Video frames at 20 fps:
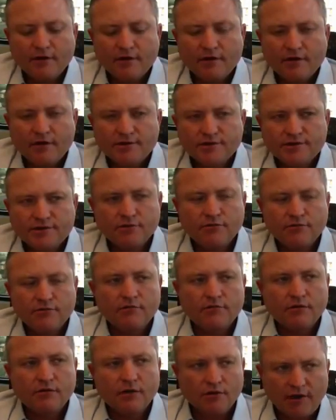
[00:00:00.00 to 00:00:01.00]

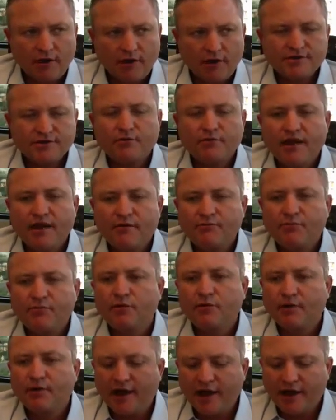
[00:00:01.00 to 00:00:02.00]
So we have
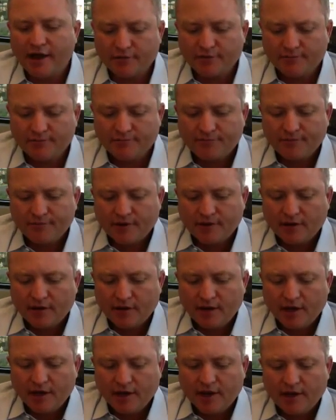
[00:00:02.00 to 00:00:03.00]
ProBio.
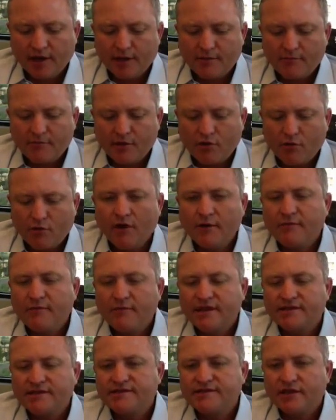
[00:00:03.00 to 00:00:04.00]
What
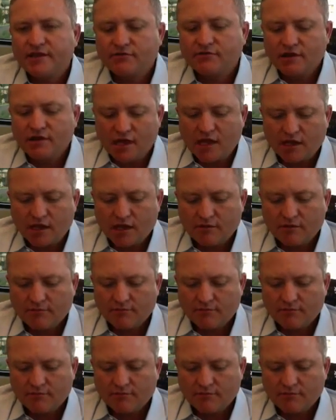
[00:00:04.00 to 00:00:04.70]
makes that unique?